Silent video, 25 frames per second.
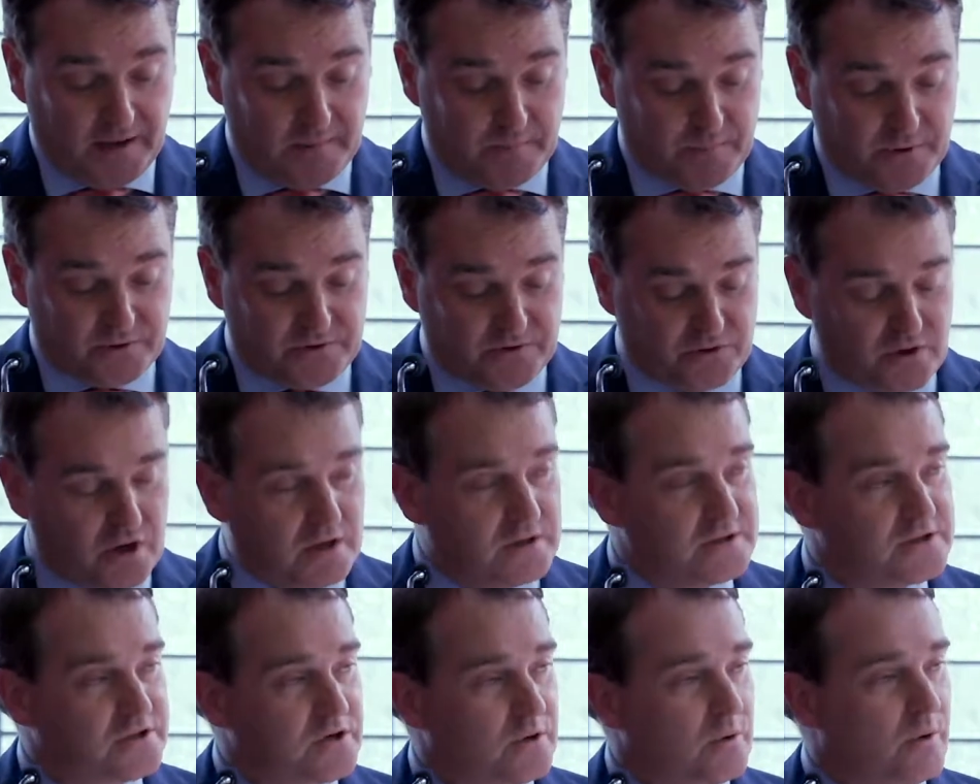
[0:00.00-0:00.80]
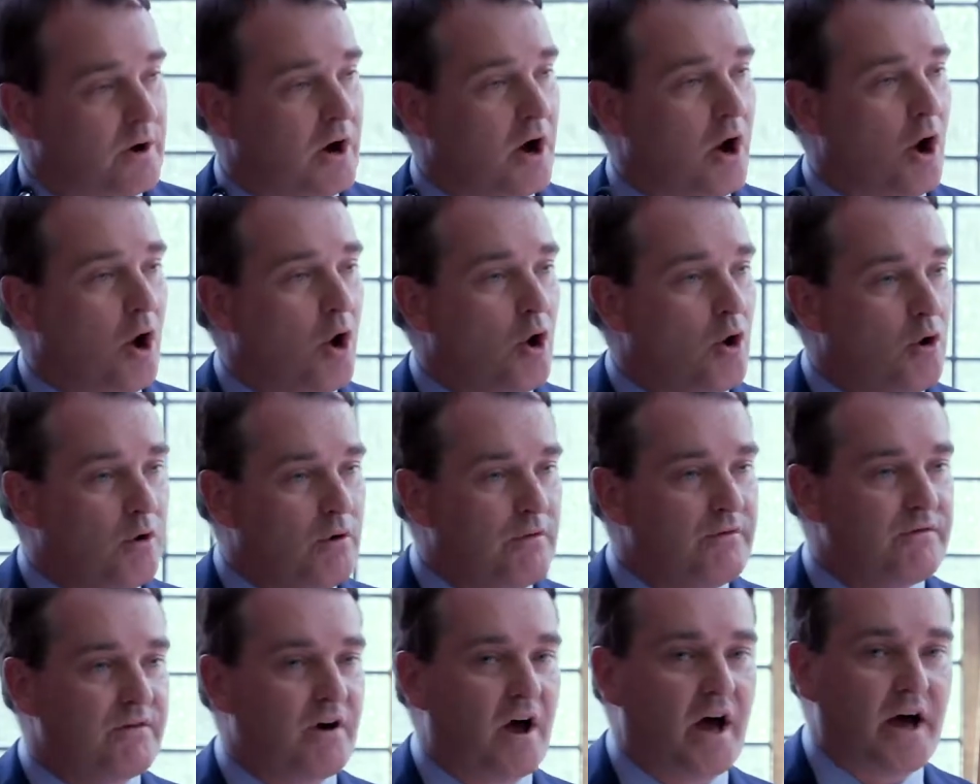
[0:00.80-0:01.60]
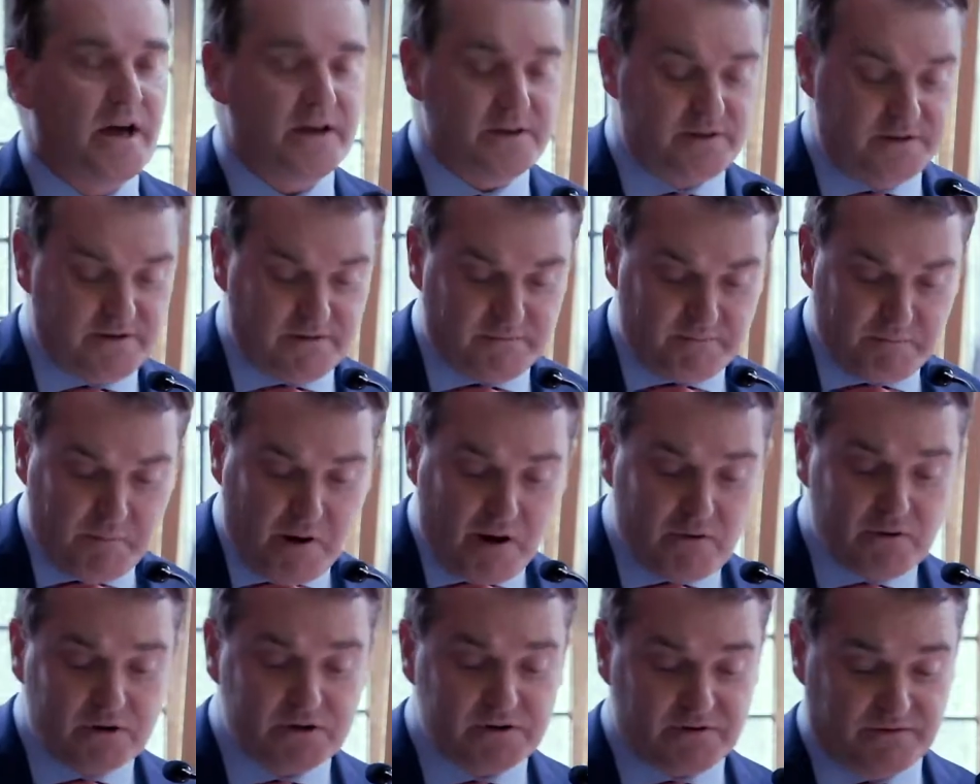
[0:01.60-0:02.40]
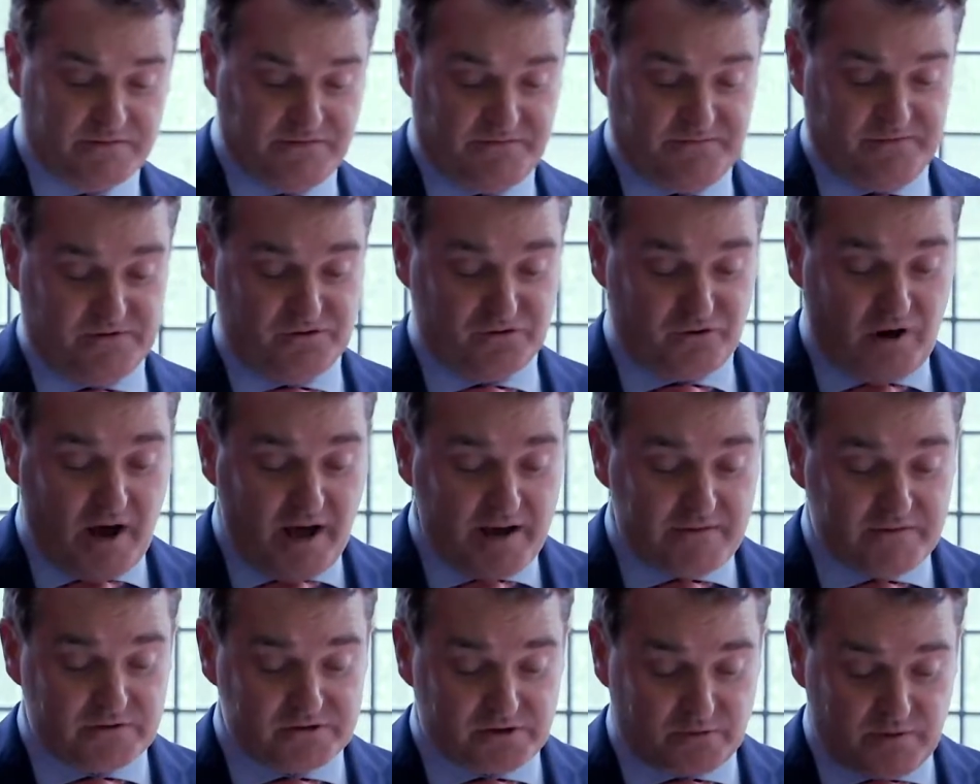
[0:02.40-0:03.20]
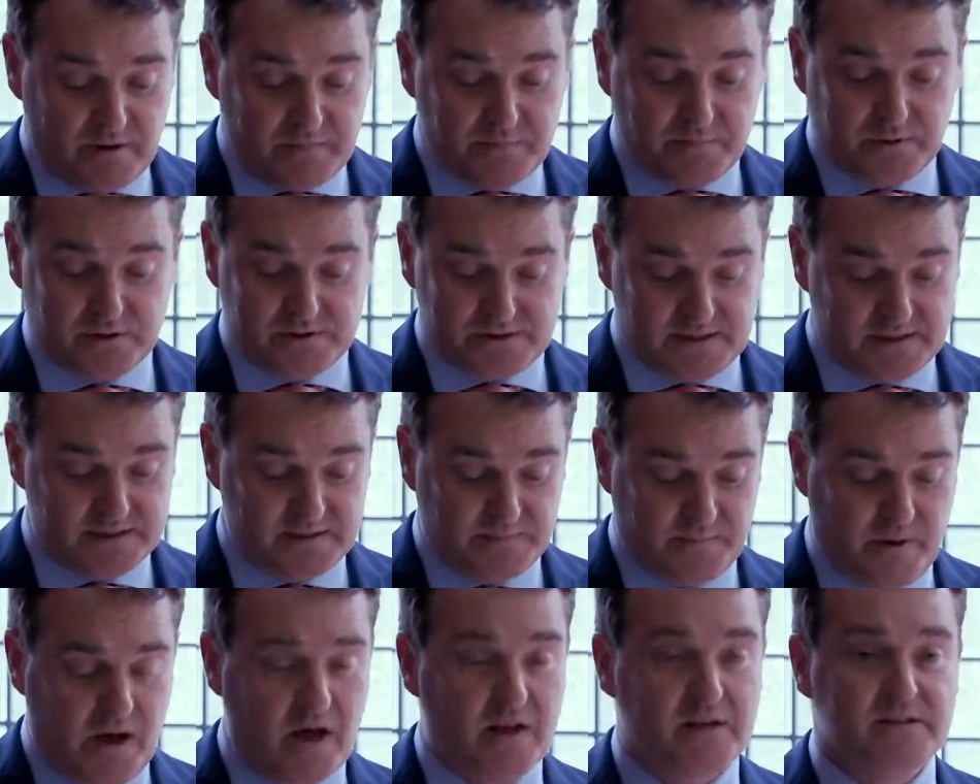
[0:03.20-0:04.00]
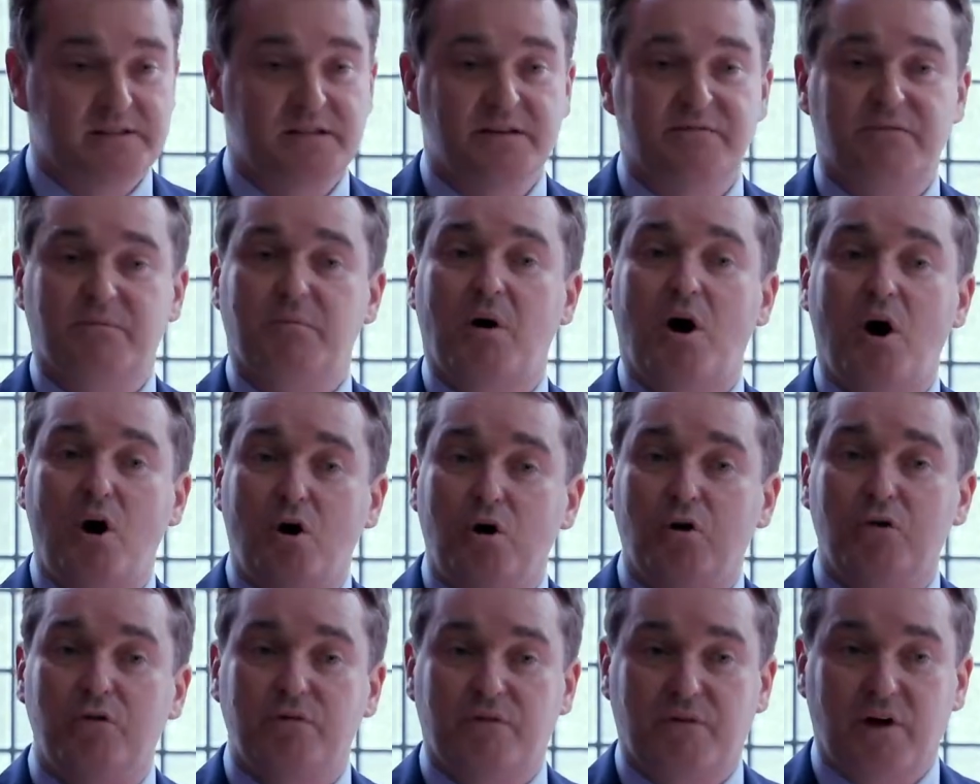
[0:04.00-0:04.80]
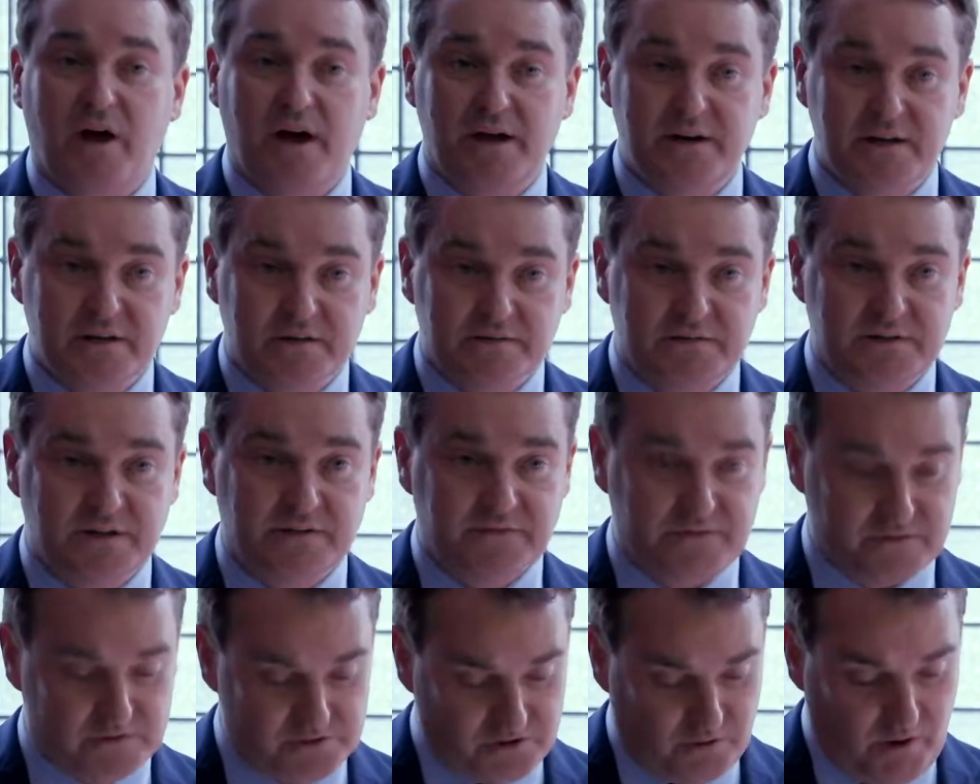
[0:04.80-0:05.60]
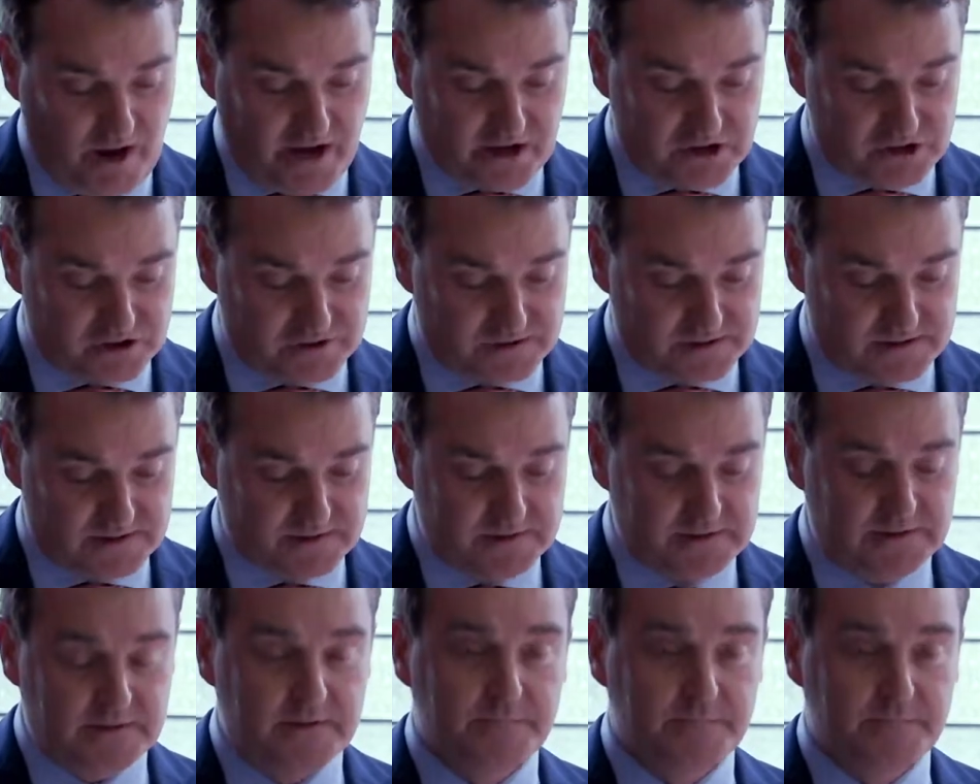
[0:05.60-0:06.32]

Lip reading: but there are also a whole variety of myriad of drivers or inputs into policy from a whole variety of different directions.